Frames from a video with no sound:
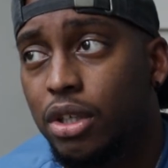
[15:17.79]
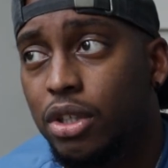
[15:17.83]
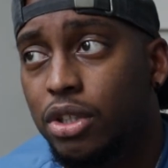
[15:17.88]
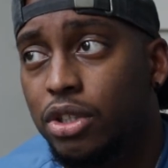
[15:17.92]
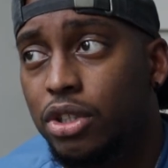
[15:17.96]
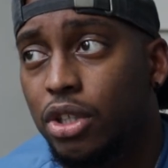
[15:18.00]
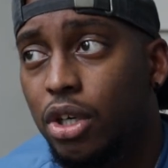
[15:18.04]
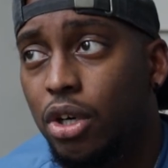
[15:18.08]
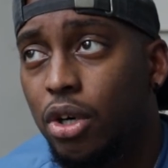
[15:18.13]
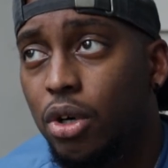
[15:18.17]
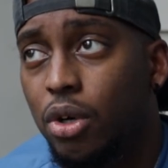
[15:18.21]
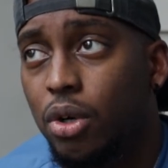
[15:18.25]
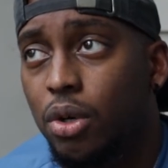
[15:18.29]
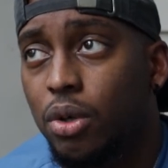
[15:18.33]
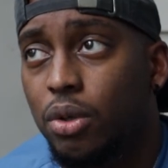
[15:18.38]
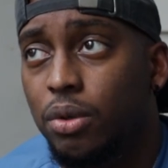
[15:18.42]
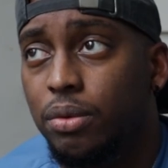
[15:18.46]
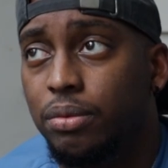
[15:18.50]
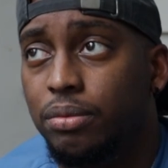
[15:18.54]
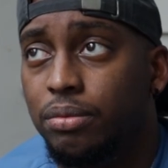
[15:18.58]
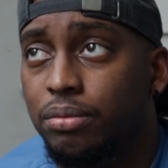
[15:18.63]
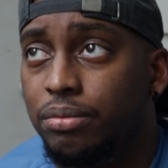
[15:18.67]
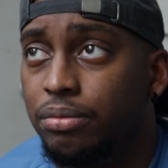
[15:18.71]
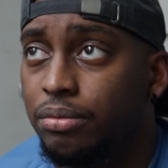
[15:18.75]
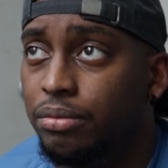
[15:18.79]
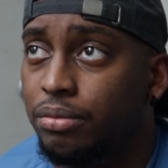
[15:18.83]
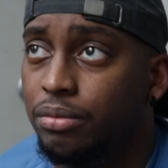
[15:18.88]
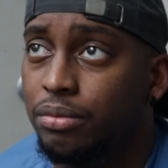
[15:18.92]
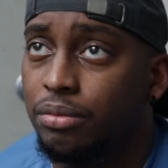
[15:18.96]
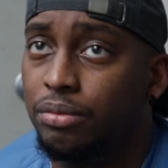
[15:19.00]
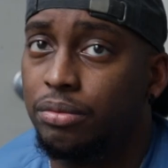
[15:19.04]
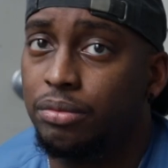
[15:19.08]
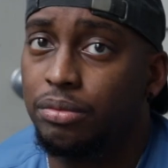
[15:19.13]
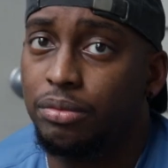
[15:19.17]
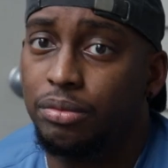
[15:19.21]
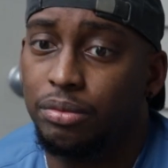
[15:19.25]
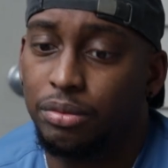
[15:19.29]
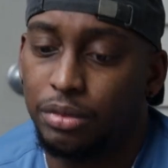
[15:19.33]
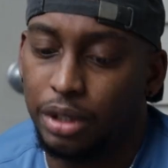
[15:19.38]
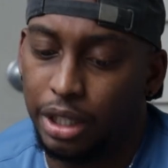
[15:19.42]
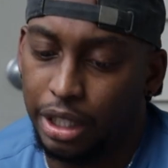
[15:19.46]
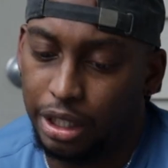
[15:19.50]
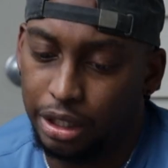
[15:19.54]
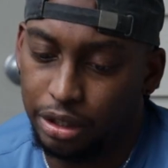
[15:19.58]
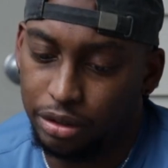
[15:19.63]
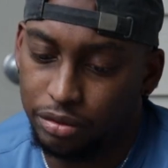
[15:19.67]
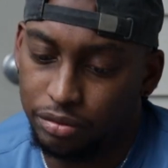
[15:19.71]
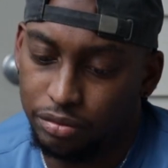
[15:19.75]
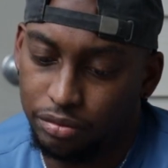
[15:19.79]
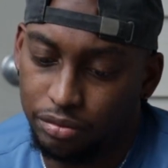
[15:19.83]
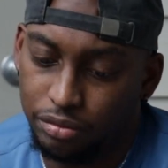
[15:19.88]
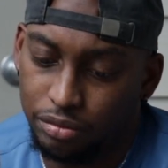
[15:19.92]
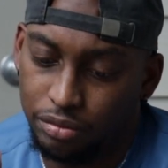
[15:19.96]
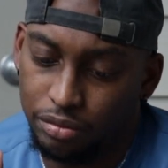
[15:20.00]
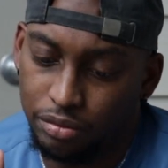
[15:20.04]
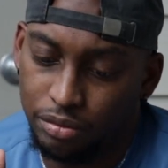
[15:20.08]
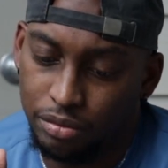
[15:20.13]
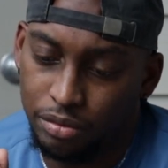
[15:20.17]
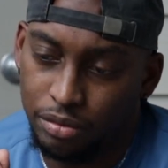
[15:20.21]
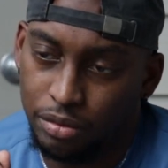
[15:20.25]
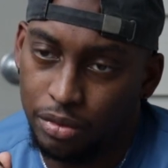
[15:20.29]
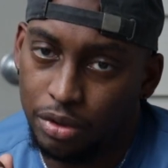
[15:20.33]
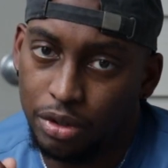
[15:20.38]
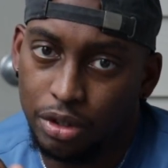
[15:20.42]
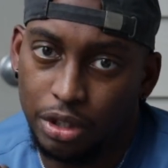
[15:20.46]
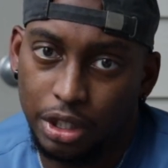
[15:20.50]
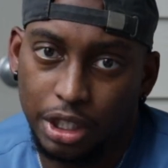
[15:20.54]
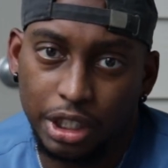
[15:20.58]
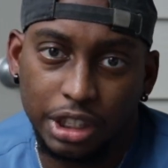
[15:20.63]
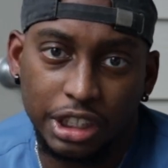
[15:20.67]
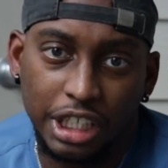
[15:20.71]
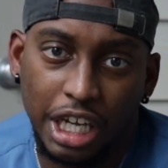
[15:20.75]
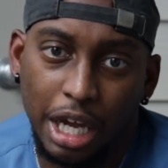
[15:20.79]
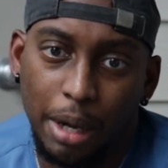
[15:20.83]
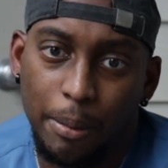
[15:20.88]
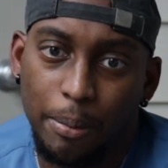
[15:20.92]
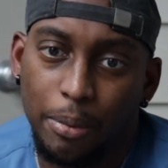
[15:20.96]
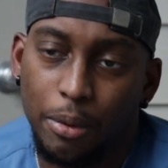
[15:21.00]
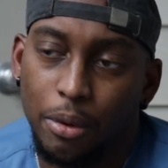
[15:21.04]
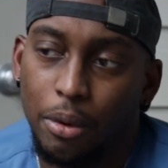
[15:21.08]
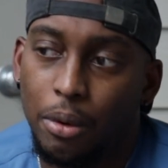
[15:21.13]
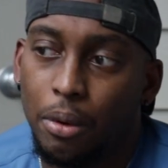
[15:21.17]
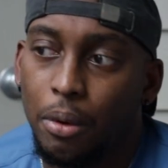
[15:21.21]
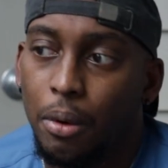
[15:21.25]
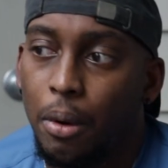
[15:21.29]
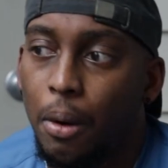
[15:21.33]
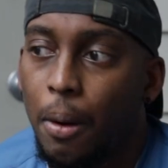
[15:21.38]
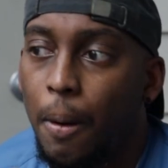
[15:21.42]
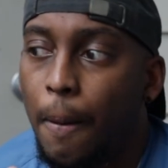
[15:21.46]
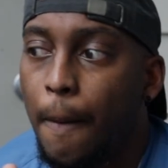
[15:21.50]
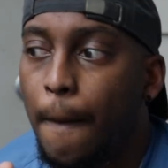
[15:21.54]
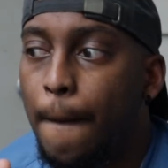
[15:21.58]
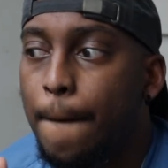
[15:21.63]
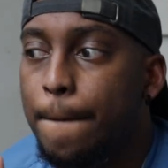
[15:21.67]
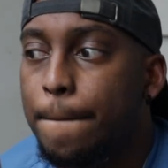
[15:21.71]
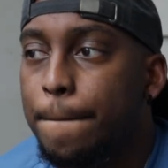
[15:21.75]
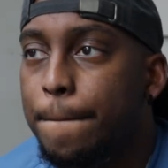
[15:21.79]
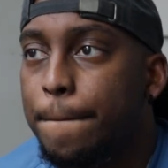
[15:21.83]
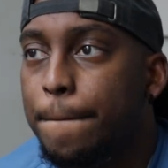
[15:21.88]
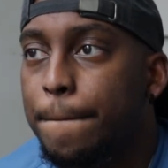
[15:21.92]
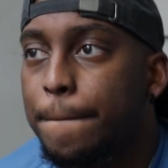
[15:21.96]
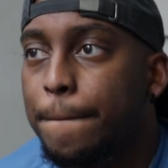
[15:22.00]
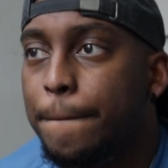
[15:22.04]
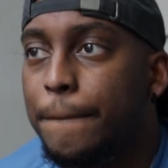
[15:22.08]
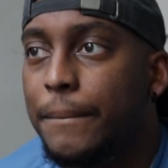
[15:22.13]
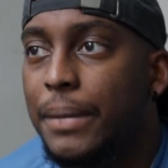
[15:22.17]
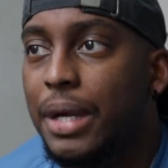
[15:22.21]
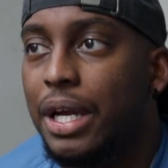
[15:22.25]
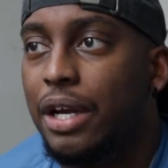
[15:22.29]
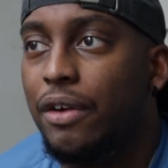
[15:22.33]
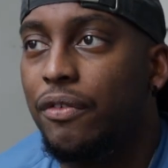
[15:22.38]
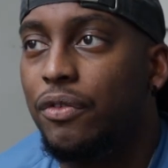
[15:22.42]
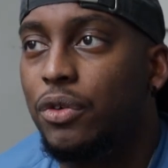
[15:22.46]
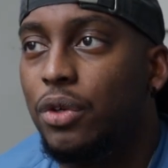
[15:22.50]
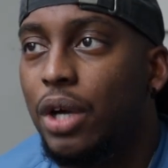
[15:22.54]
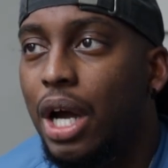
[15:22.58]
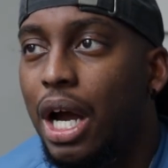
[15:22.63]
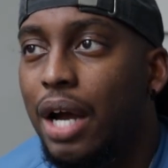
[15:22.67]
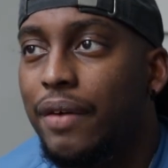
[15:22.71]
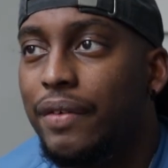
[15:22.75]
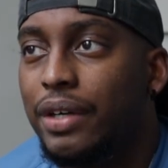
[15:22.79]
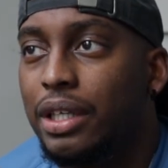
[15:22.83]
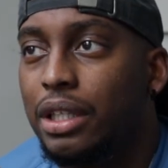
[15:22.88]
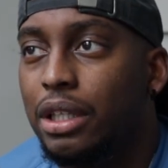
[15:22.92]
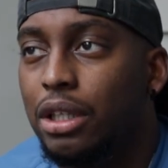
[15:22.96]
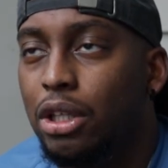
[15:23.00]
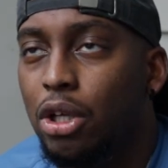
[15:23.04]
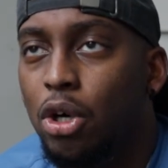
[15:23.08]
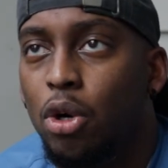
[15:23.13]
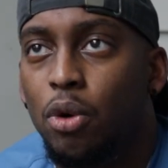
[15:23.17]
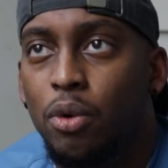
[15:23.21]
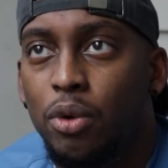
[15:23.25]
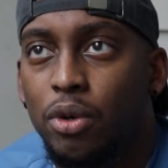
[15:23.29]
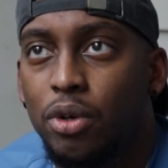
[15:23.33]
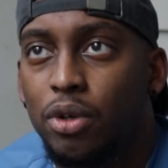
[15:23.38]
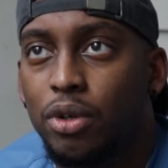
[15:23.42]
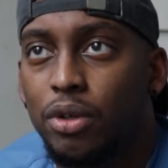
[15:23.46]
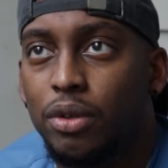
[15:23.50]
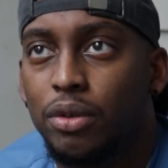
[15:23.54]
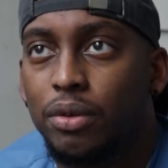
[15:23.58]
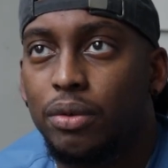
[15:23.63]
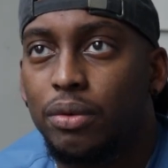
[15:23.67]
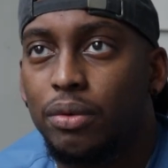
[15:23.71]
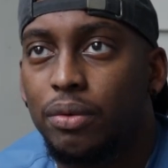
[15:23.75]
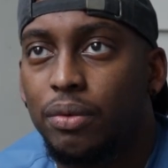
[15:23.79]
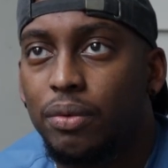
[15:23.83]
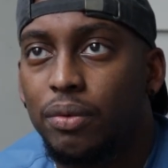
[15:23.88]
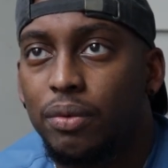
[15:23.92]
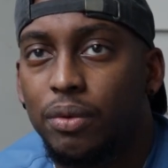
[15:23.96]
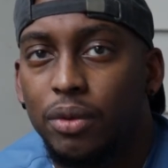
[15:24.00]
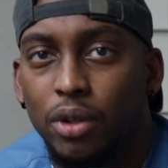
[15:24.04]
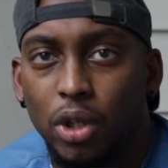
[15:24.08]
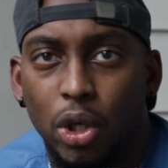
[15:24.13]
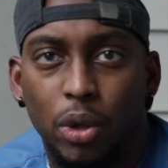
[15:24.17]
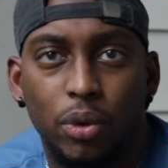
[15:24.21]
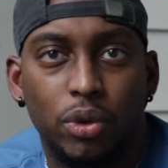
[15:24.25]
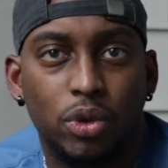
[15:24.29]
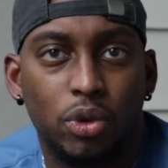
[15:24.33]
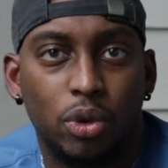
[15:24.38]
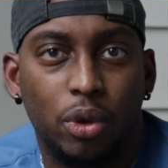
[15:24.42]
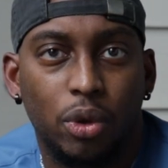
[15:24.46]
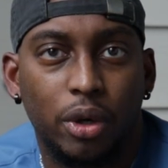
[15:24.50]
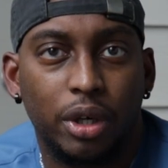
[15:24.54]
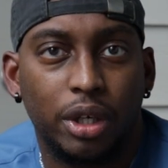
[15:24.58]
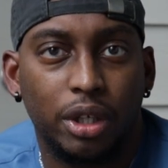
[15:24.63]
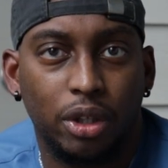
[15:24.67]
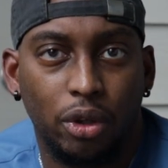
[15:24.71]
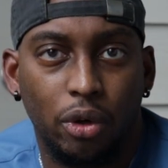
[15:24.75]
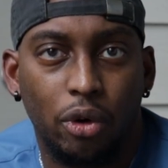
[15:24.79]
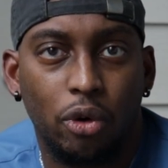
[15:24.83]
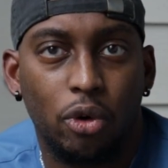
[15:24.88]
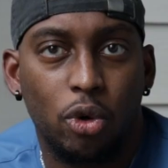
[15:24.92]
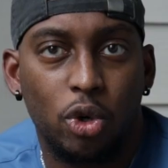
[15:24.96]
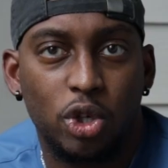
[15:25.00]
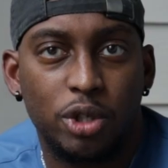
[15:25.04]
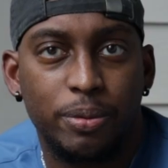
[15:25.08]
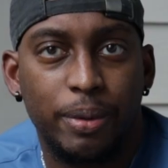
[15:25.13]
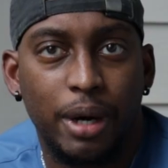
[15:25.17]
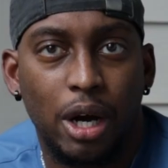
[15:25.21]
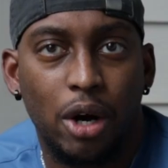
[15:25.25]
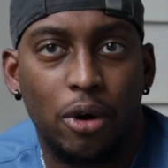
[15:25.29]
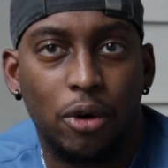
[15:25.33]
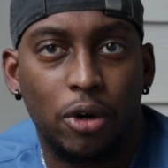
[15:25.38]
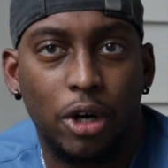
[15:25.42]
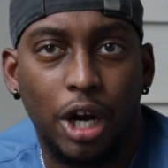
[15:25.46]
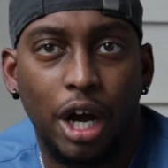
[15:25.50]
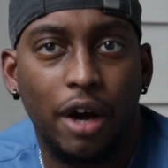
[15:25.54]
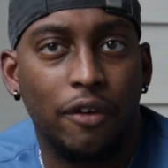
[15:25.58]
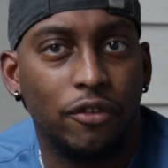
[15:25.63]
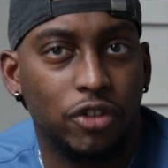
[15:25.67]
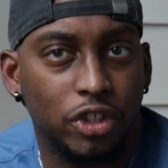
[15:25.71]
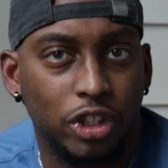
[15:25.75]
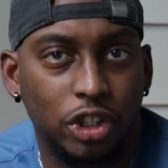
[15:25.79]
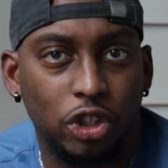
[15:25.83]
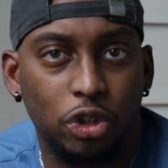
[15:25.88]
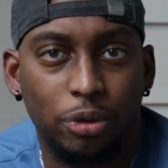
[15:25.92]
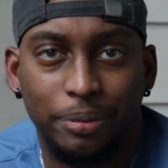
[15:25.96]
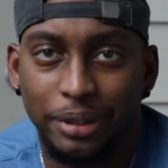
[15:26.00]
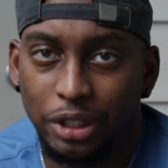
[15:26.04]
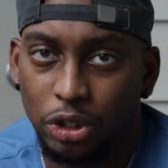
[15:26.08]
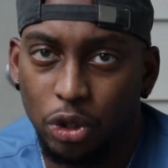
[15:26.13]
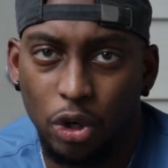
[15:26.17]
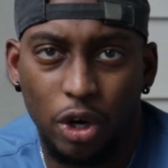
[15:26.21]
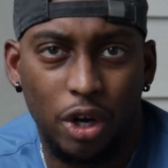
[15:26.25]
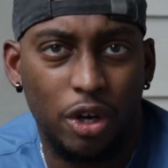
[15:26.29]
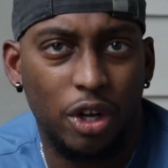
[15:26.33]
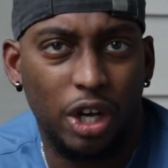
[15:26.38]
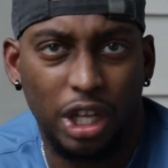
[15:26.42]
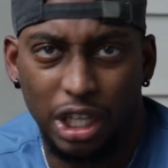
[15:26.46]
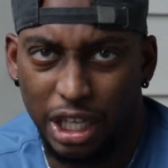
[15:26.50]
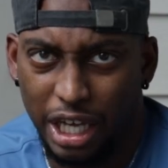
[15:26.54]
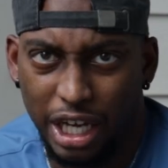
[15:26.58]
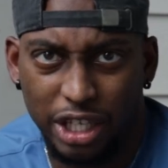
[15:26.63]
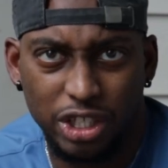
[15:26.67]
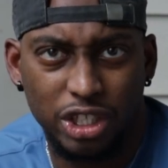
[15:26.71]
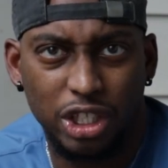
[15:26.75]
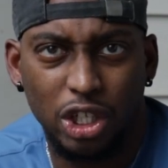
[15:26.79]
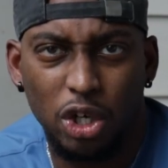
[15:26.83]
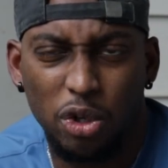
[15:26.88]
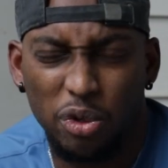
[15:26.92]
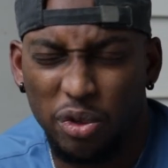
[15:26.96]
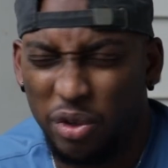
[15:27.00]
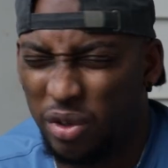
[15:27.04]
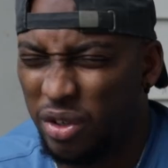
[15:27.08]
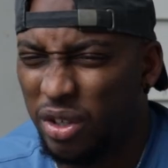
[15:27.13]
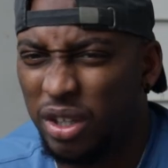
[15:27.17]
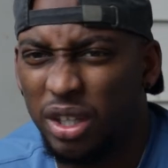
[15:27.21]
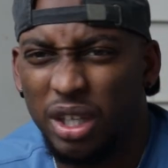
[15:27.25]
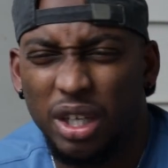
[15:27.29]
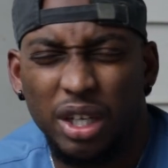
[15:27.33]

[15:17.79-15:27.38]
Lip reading: So, like, good example, if you have a lower torque, lower horsepower, obviously you'd be going a lot slower.